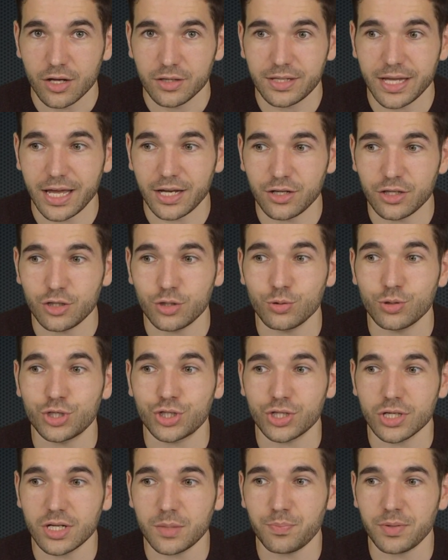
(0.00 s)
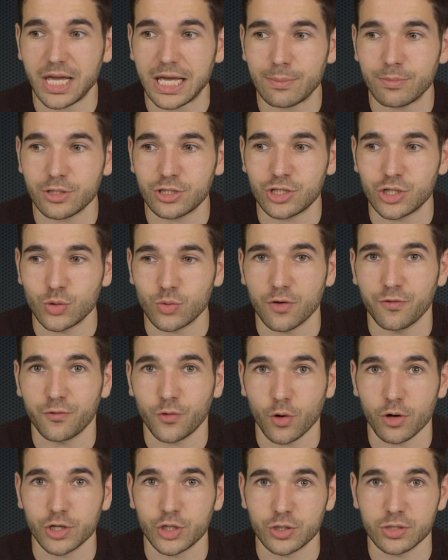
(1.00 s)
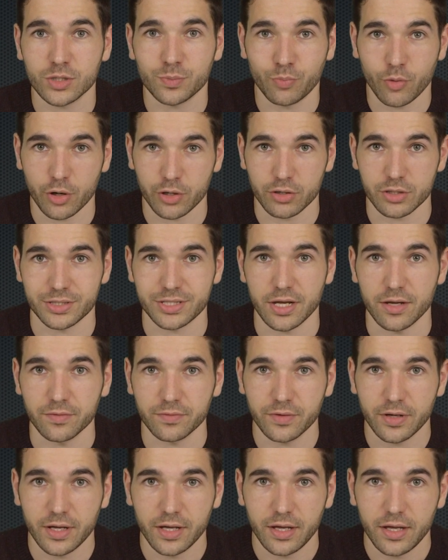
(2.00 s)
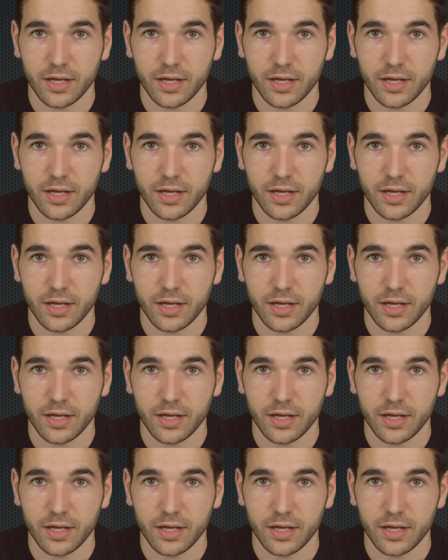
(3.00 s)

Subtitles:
then you should be able to afford to support yourself.